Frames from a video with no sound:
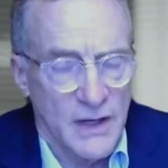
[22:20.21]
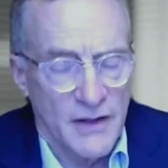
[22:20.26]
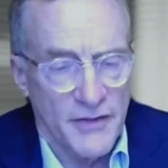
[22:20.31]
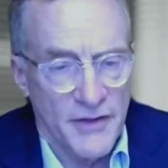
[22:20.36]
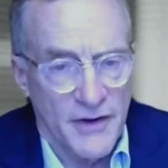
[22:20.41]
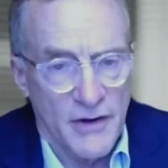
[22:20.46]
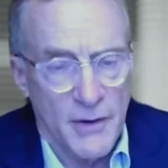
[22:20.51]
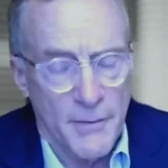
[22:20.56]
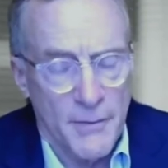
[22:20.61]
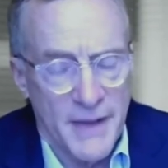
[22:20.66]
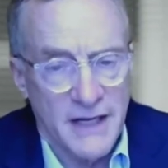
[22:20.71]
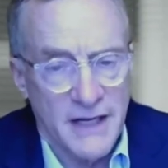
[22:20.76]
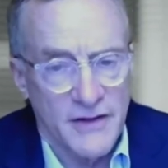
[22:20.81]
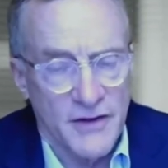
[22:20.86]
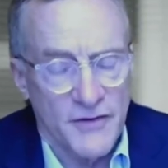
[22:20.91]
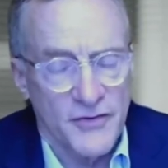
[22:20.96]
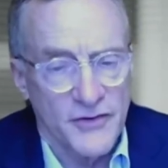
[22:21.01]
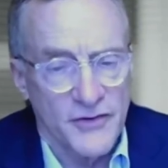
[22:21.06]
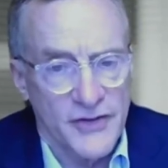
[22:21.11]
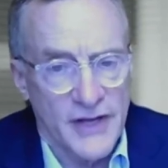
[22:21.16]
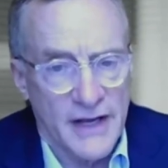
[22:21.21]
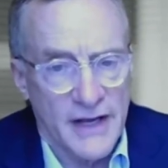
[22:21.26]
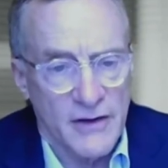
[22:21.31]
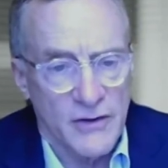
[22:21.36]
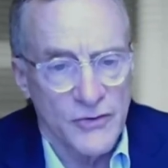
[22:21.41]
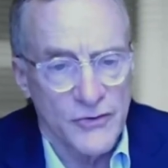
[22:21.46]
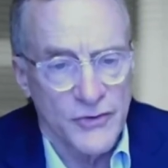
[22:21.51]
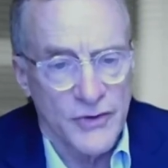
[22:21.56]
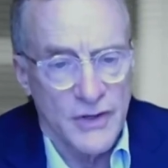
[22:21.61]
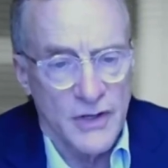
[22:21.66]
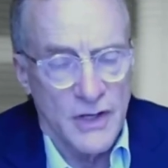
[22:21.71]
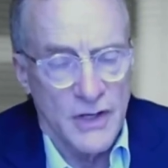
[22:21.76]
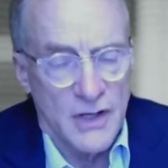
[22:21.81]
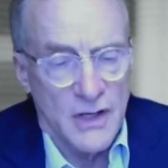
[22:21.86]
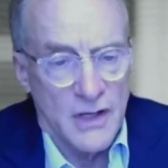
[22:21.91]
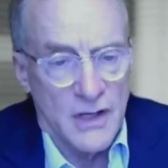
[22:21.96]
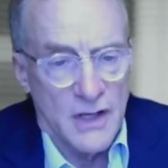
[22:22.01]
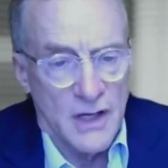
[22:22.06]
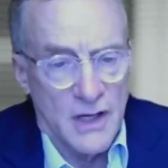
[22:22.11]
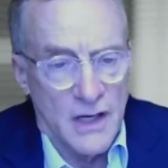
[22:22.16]
Well, there are many different cycles.
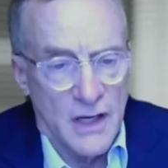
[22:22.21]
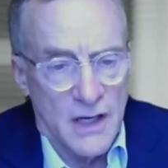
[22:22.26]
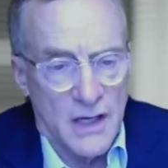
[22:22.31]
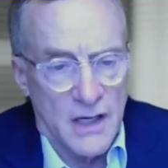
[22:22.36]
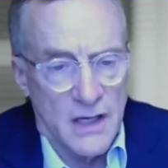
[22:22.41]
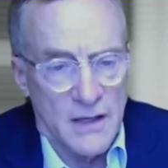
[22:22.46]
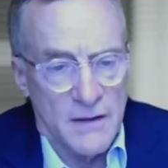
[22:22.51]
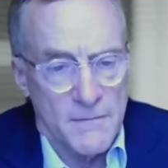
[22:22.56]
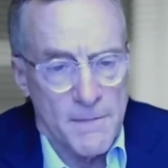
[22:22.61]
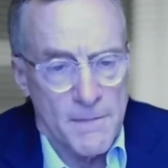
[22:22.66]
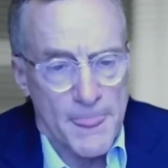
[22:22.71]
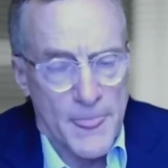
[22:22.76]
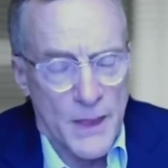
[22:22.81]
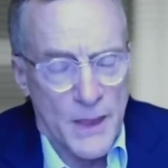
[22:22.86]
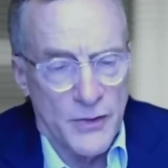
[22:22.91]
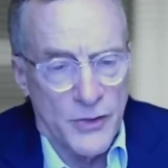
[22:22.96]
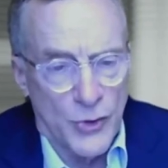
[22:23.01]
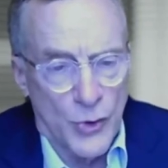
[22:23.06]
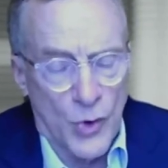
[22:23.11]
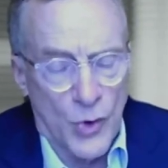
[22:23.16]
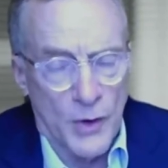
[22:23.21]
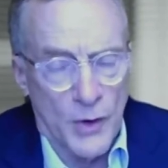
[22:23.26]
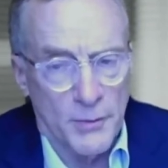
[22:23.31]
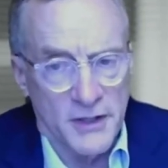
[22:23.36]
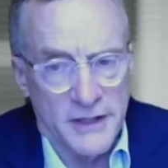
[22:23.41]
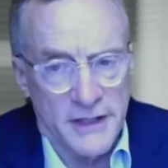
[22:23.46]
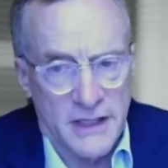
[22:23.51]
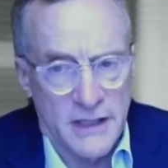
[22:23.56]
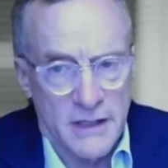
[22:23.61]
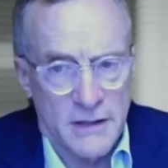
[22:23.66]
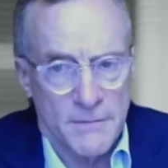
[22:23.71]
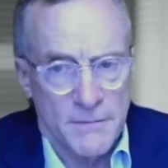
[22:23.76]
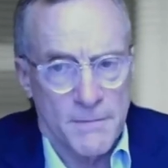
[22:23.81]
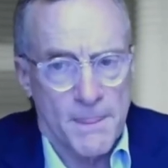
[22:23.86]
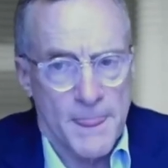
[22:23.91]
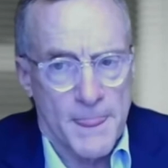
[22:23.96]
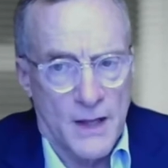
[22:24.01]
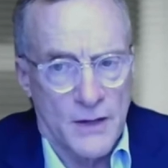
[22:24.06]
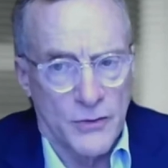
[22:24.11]
Normally,